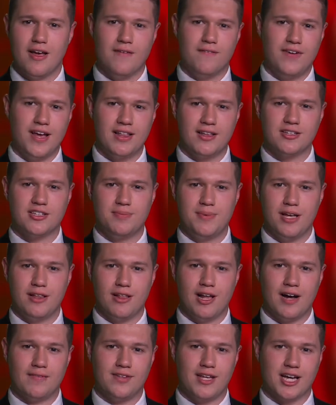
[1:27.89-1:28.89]
Failing to meet
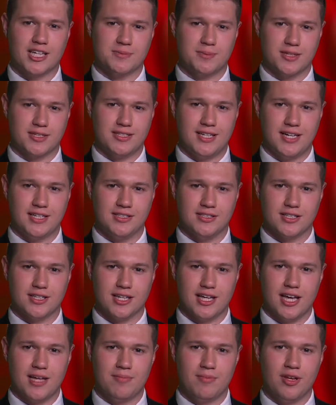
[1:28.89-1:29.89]
lofty expectations
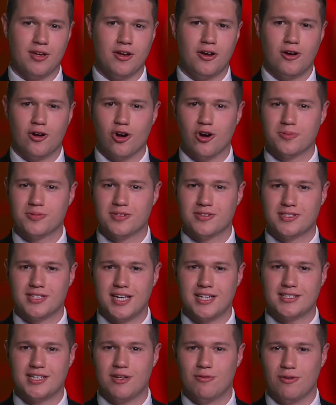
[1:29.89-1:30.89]
again, Herbster
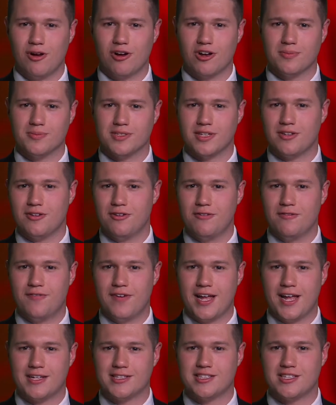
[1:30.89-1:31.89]
says he welcomes the new
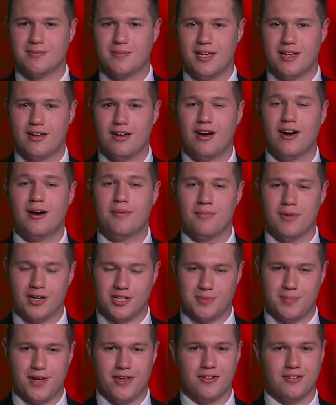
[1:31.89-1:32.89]
fans to meet a
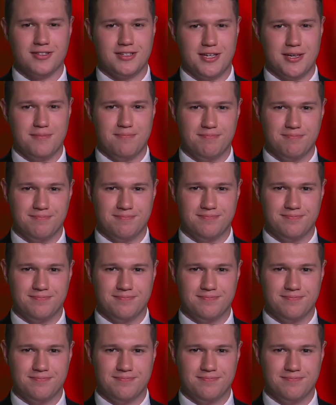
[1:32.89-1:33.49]
much better team.